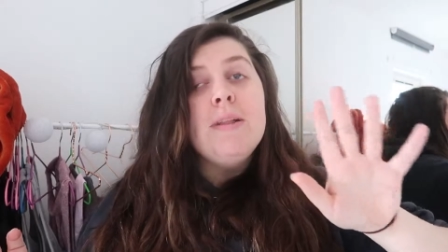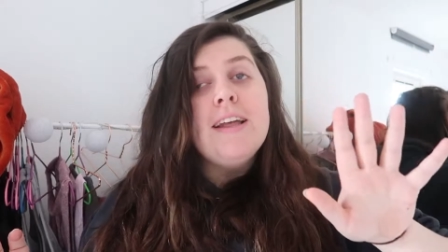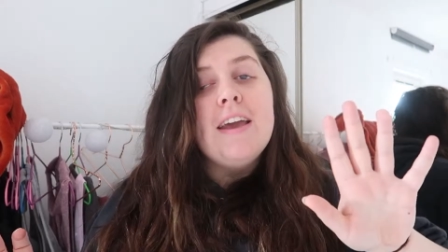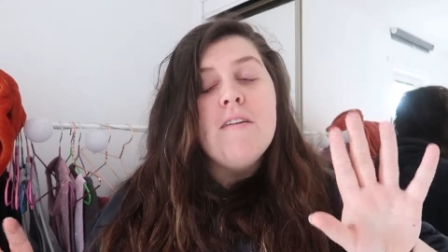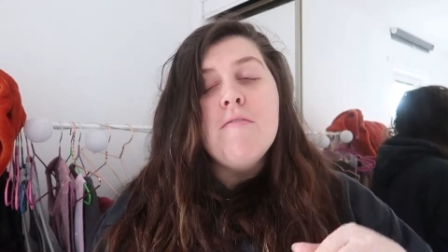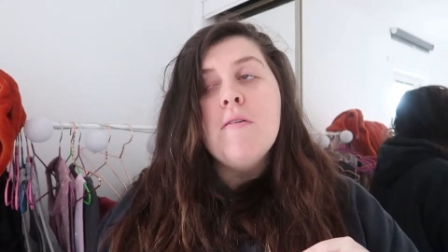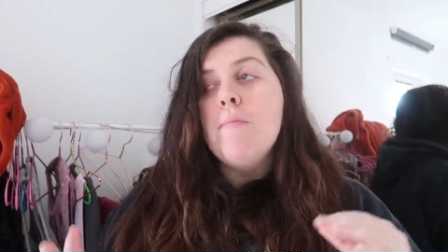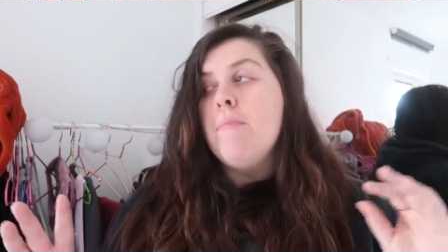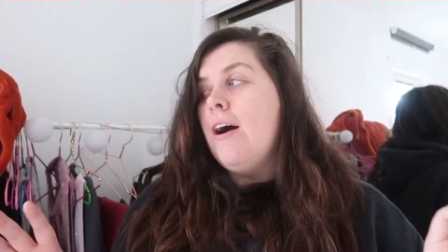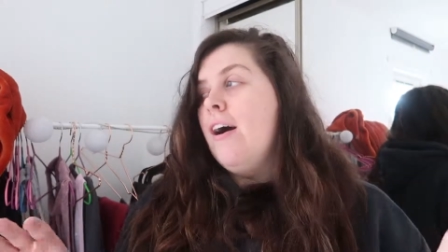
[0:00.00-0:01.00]
my life,
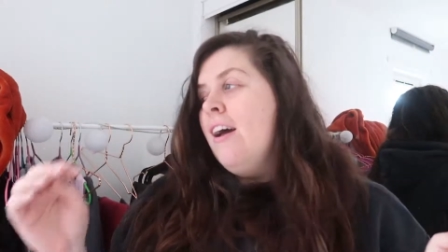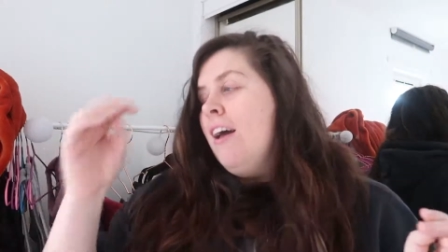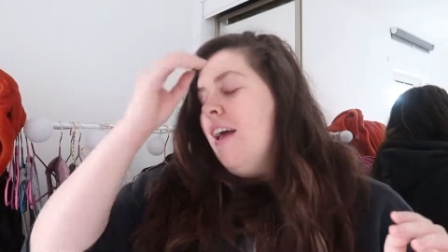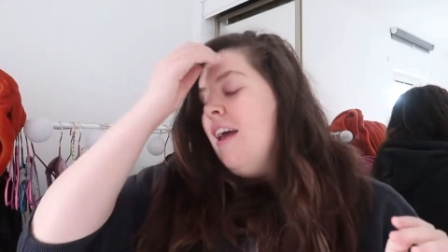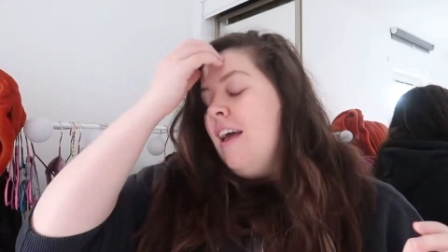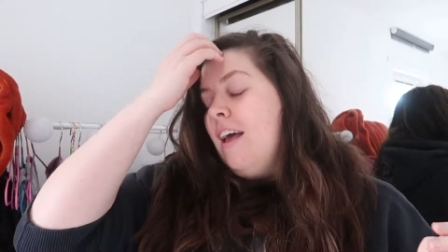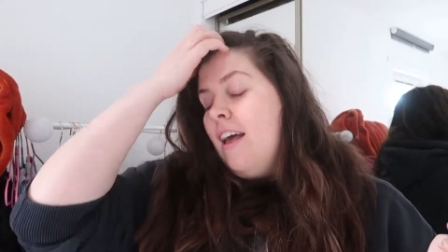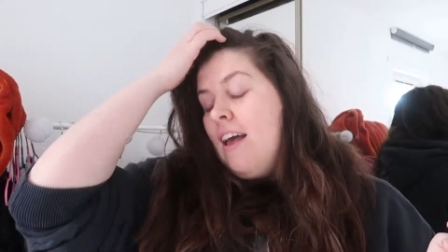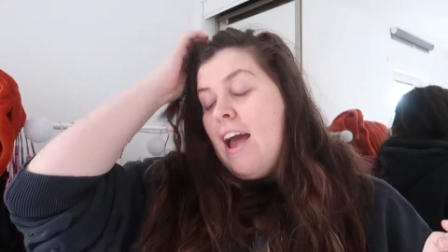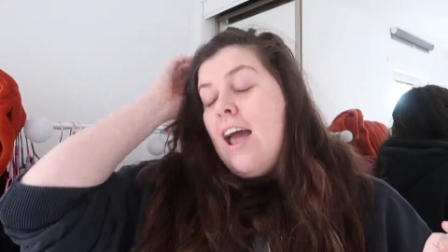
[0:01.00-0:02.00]
but
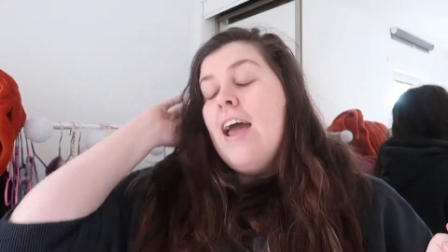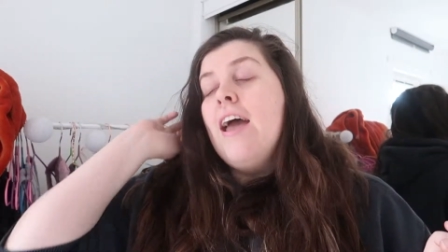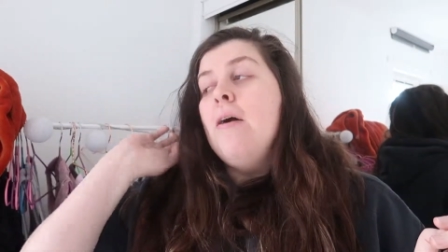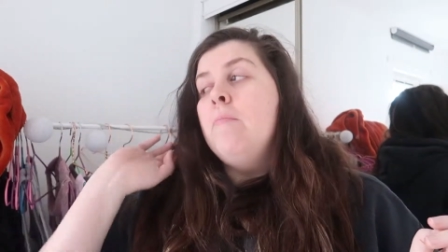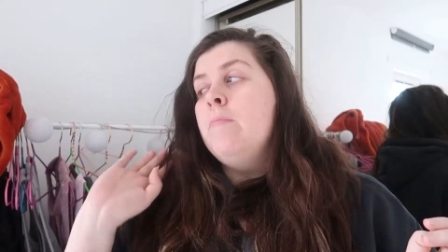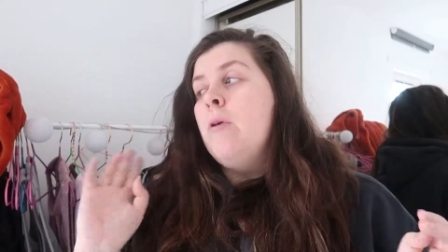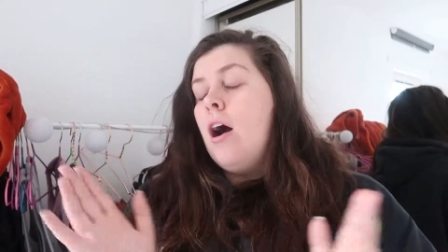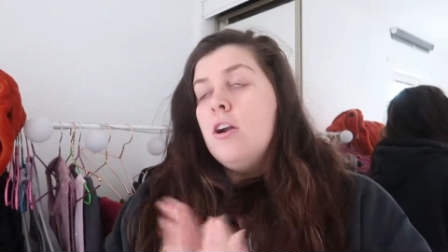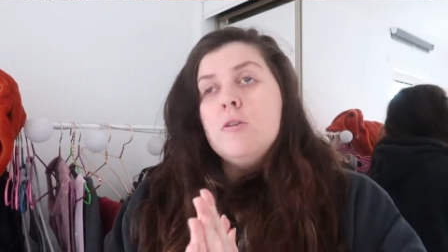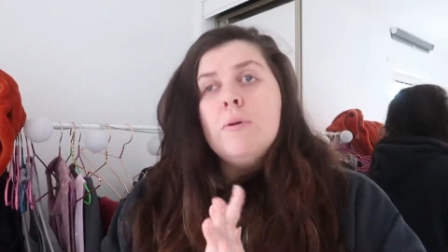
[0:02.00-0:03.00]
um,
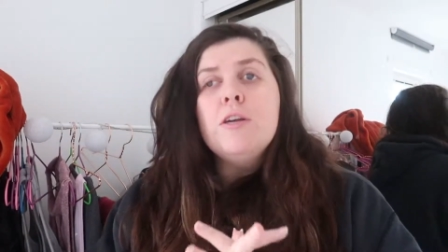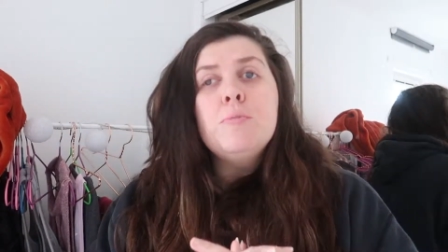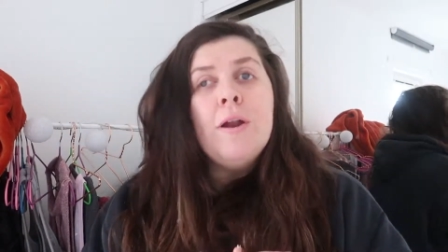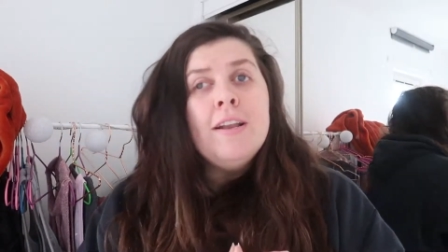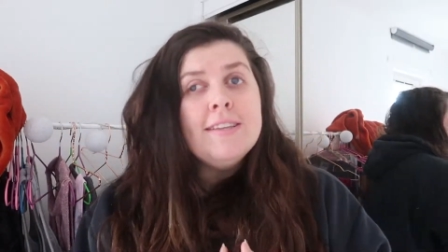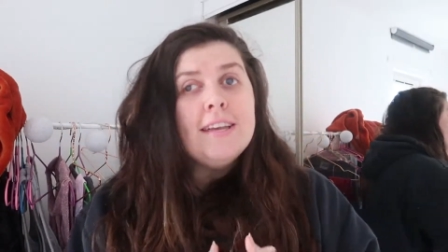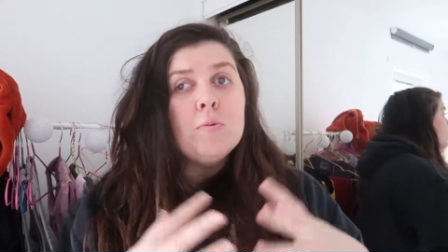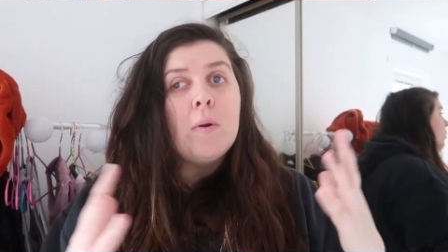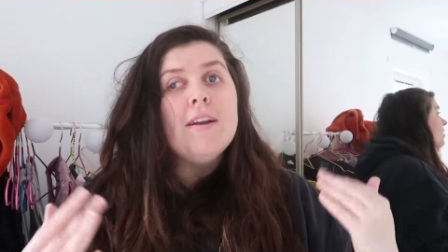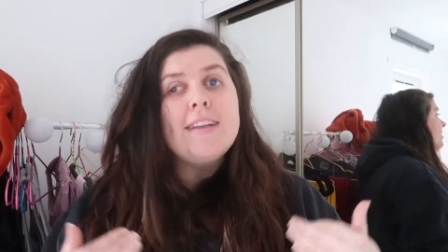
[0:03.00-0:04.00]
100 meter sprints is
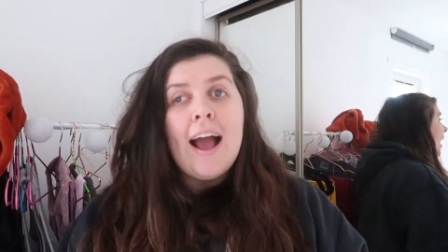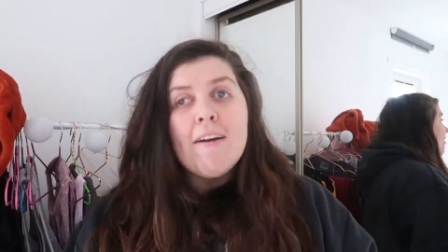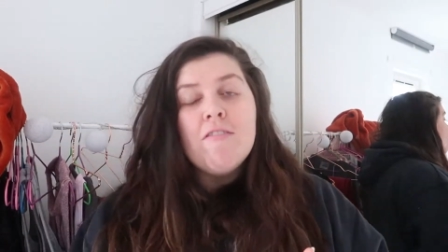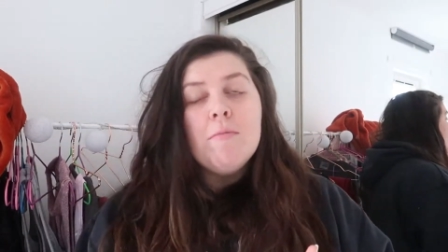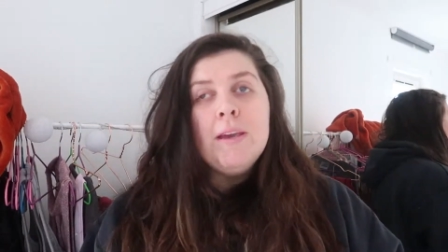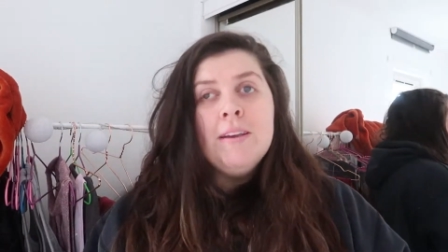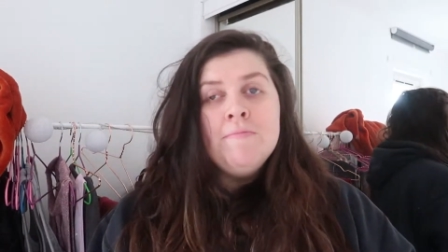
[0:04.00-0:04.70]
where it's at for me.